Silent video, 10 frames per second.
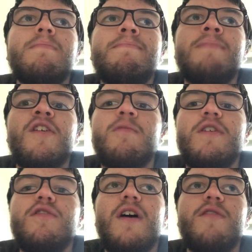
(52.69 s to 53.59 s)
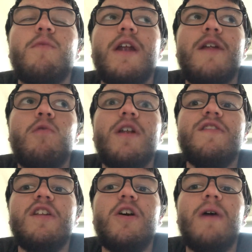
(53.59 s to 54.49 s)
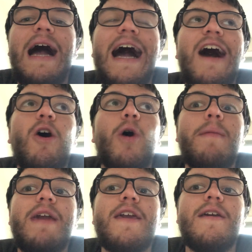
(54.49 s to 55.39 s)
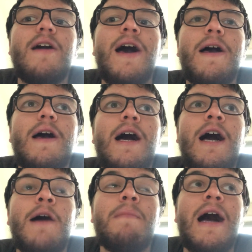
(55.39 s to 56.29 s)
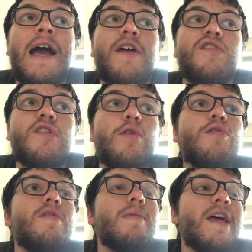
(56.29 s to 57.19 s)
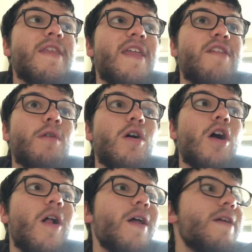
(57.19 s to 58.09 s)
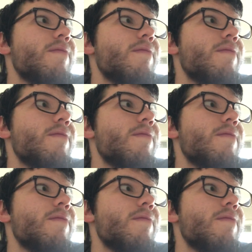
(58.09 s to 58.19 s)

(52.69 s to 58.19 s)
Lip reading: PixarMan2001 wanted to know how I make ISOs. I think that's what I'll call it.